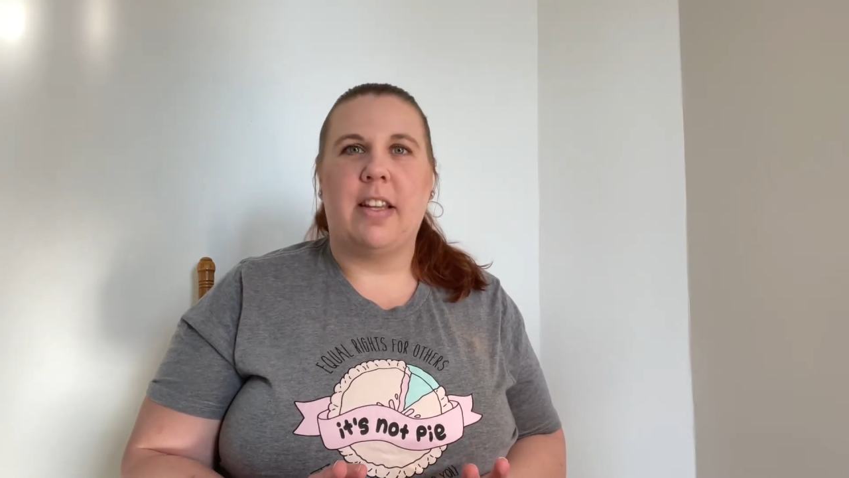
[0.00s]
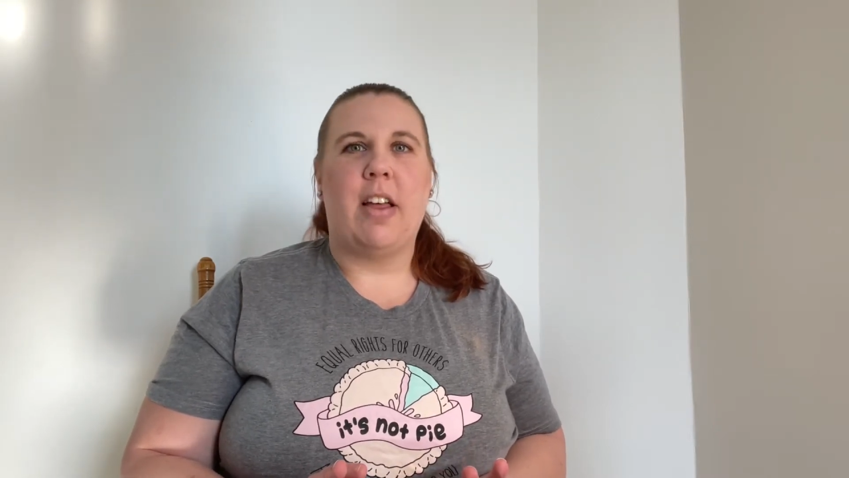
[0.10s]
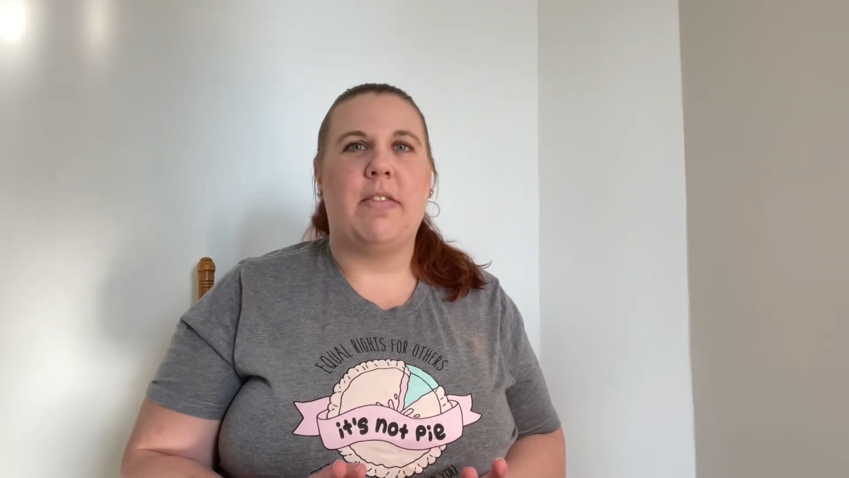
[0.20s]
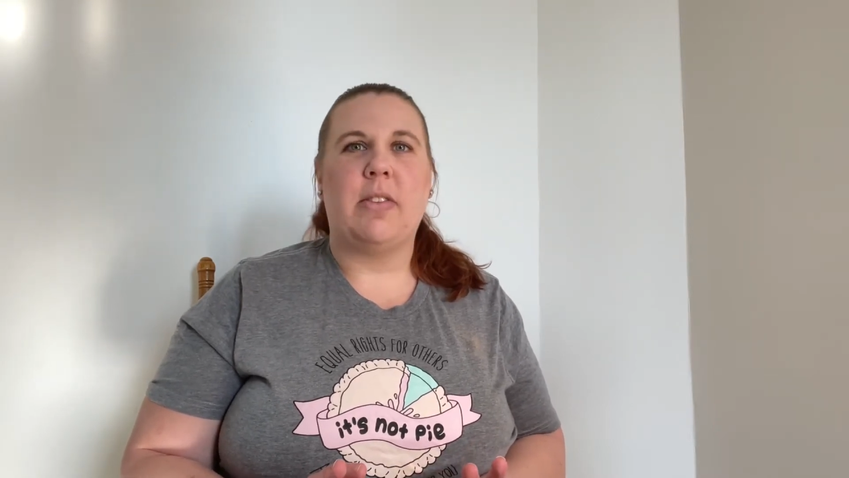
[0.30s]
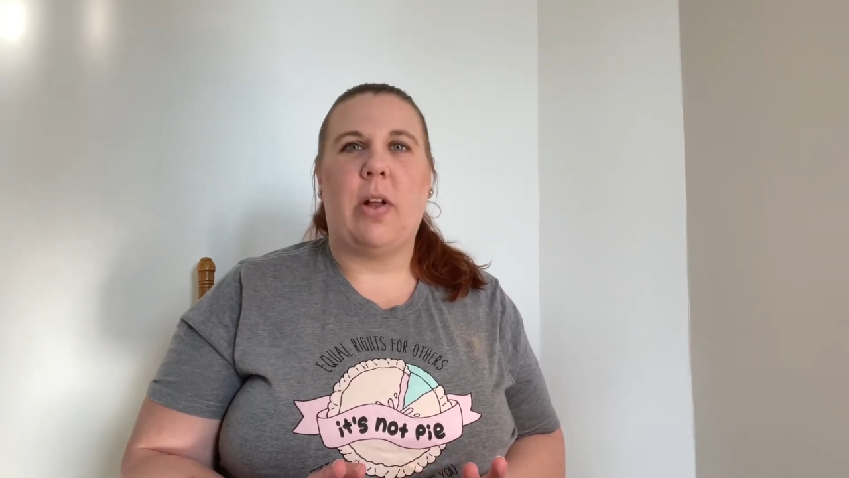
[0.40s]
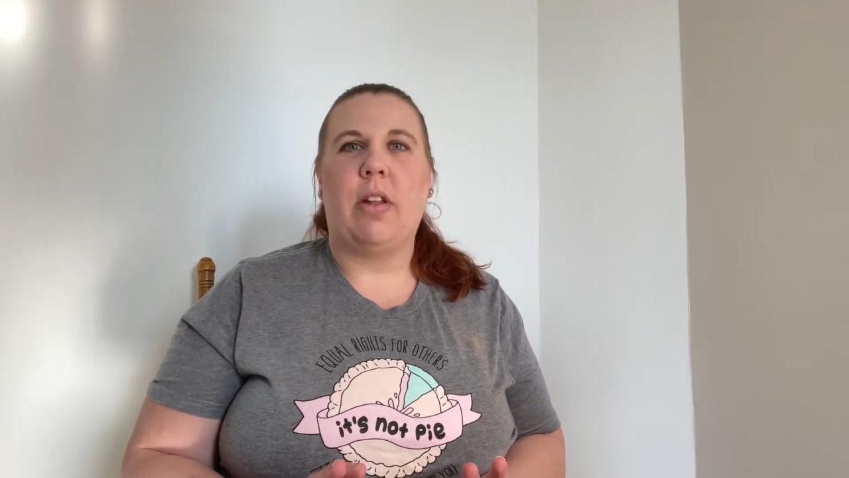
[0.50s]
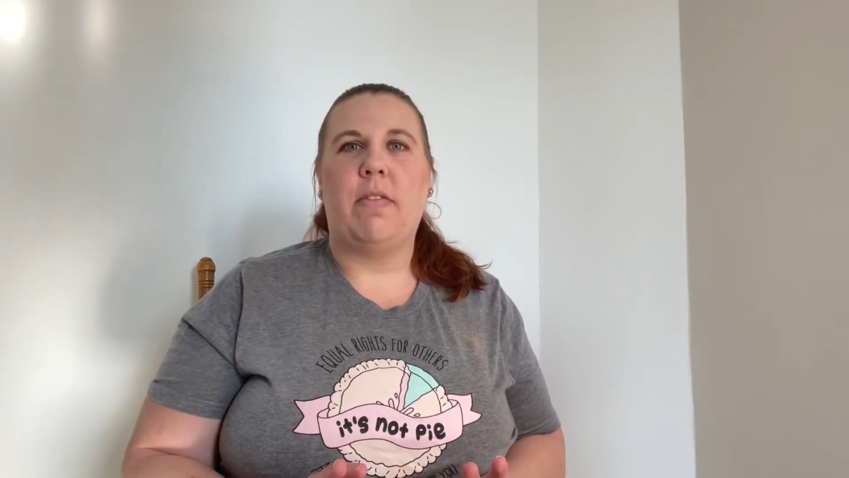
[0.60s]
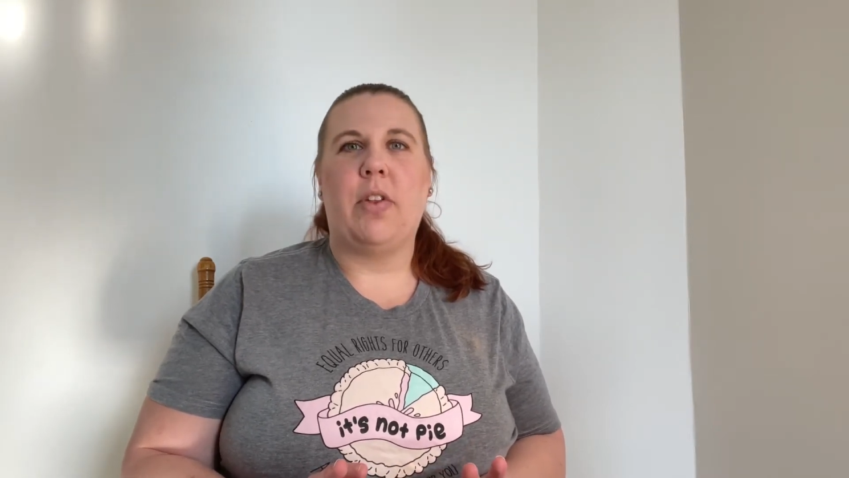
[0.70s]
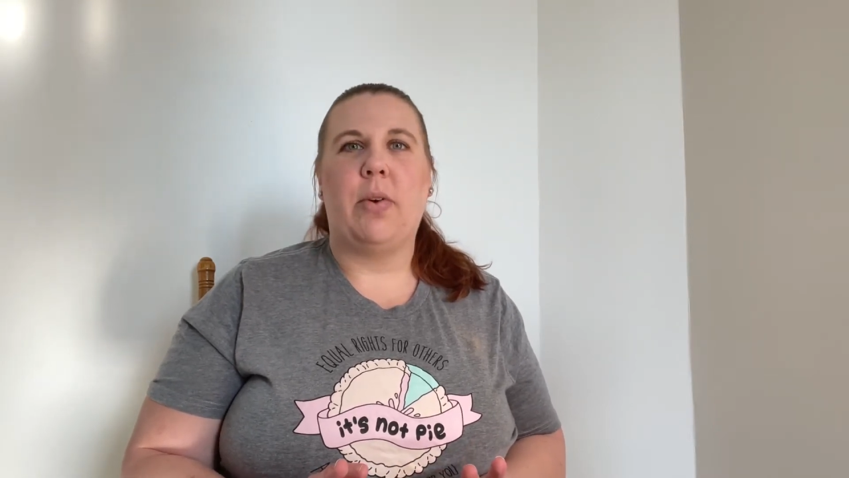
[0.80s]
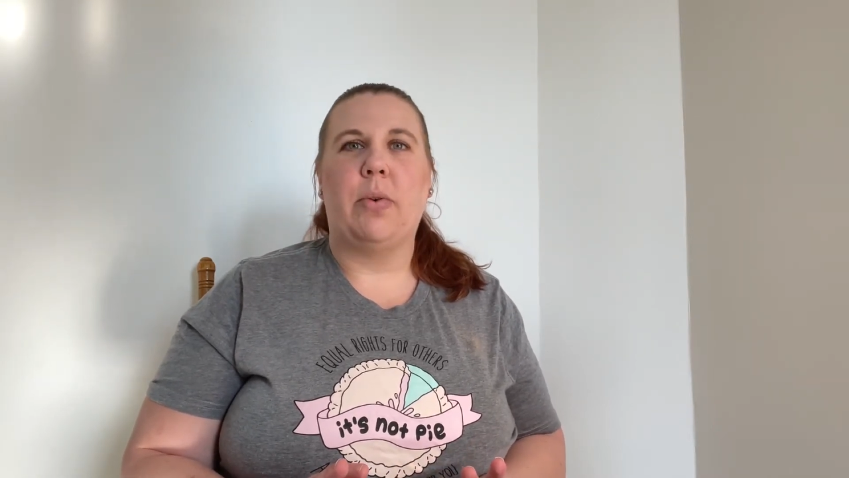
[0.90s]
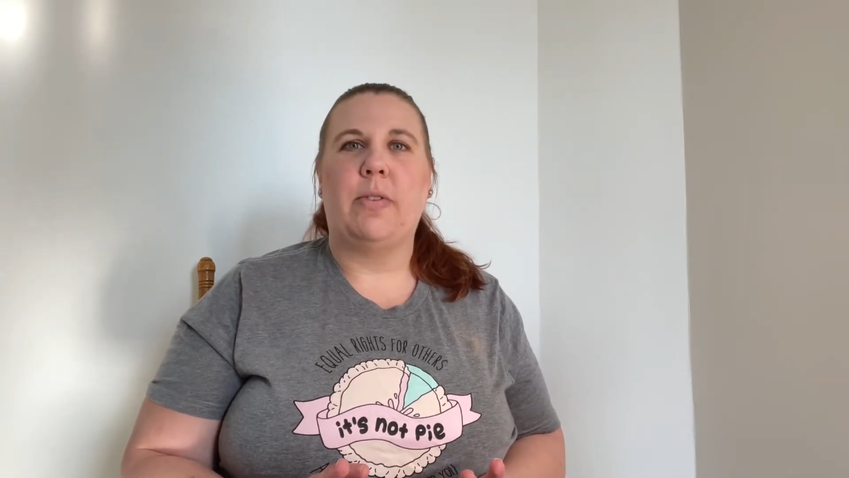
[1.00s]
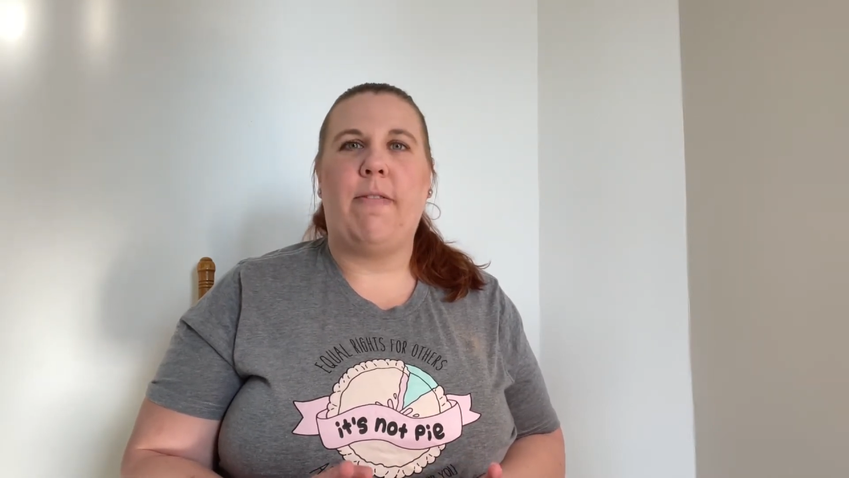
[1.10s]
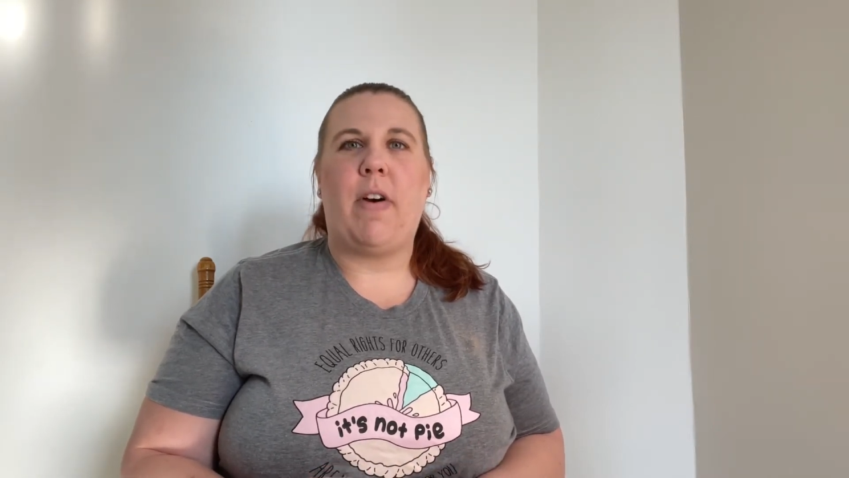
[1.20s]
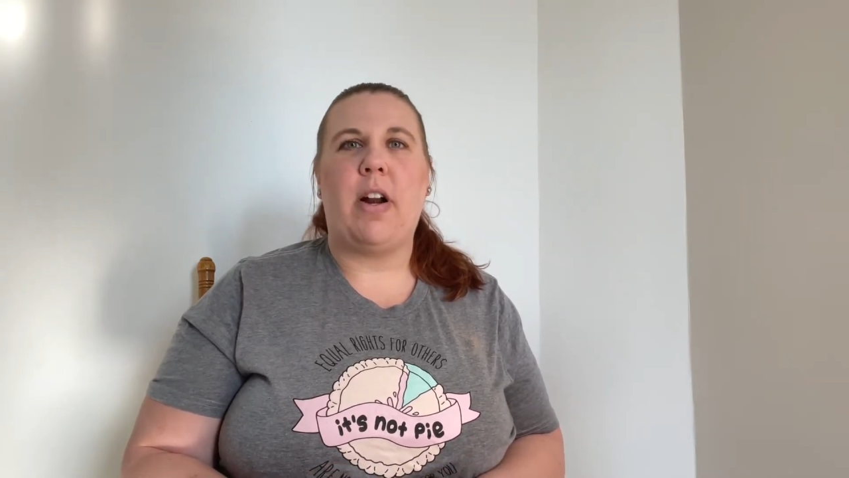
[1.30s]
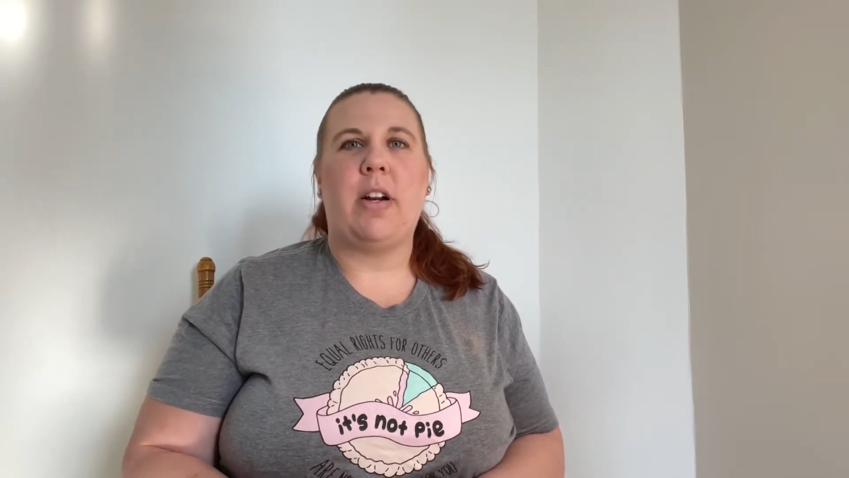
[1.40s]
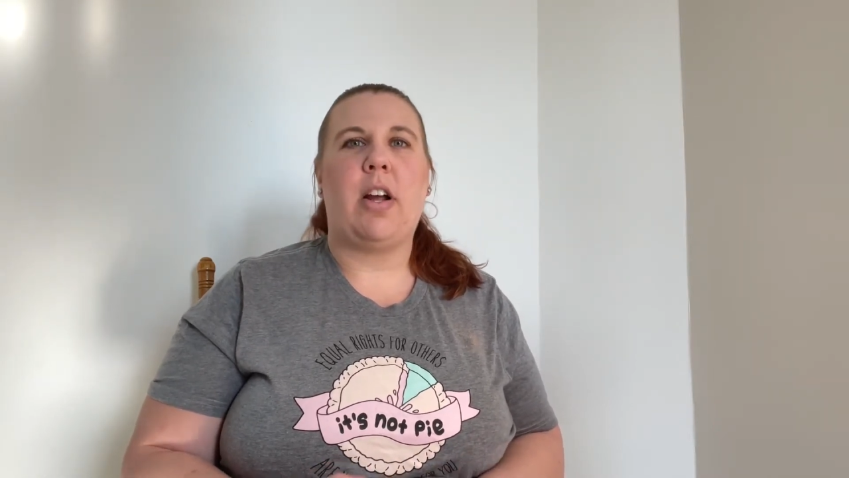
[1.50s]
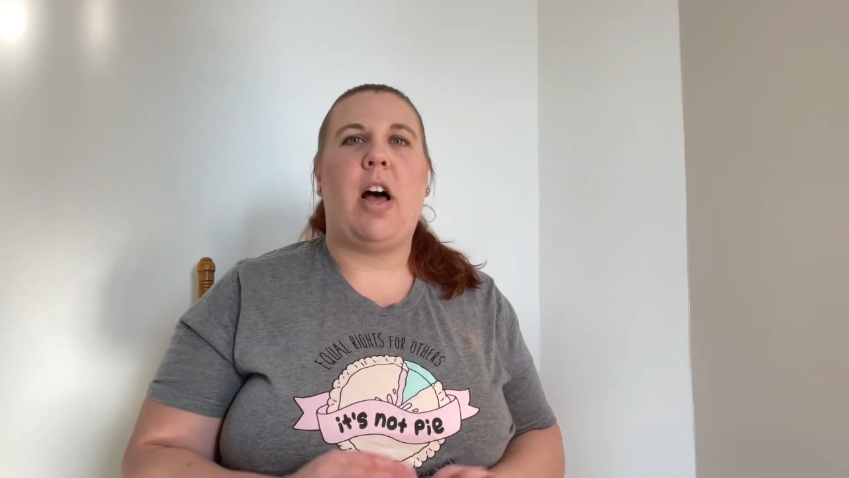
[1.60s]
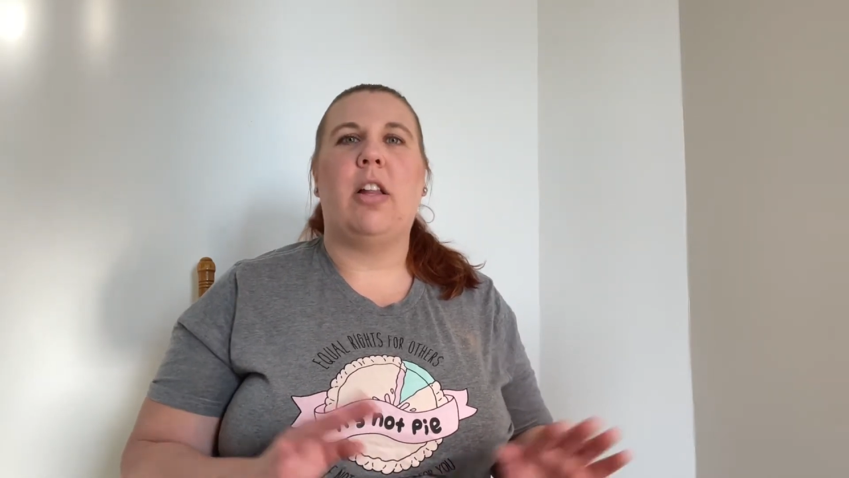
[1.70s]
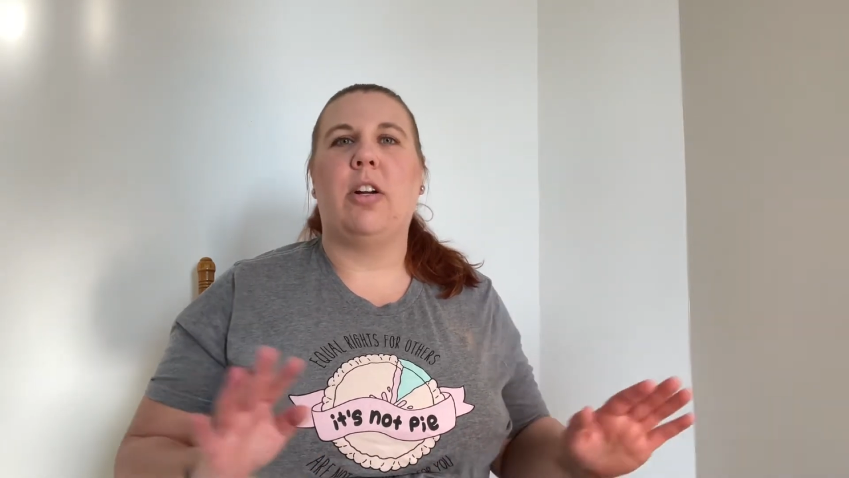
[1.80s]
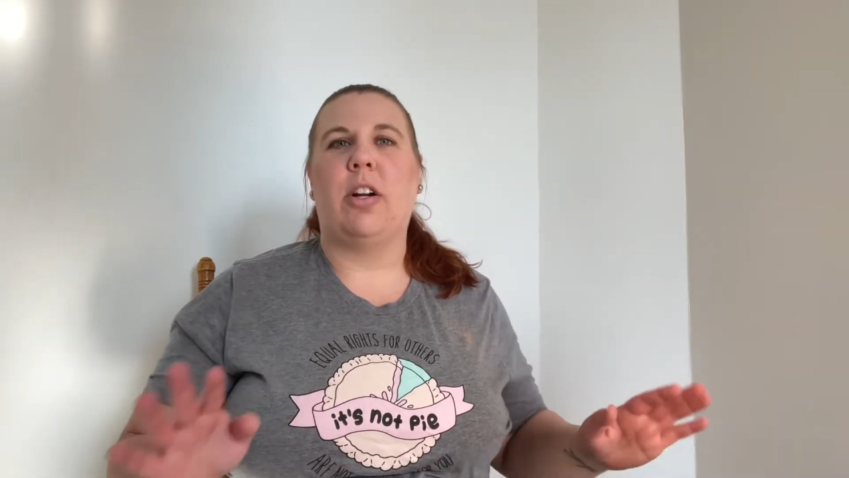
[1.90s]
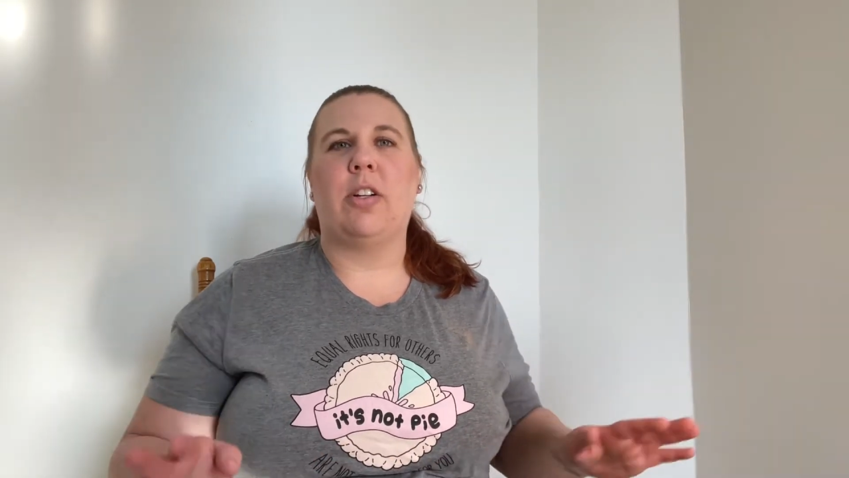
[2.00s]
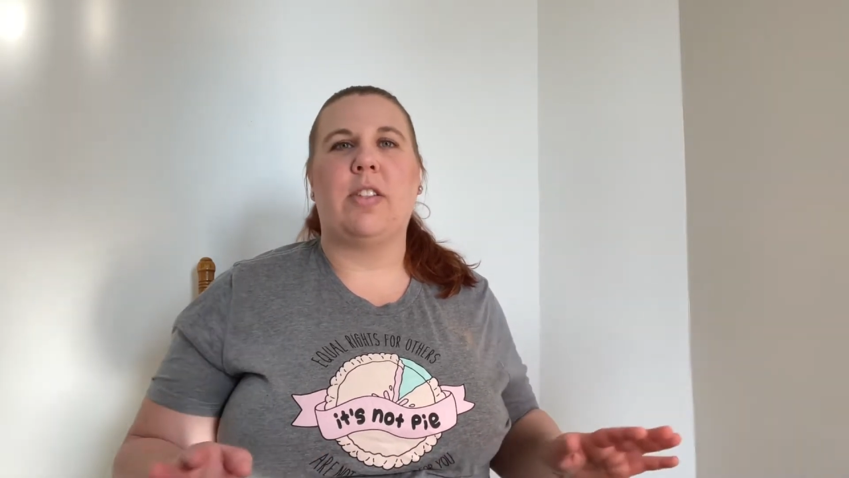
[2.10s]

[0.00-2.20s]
loves all of those fun colors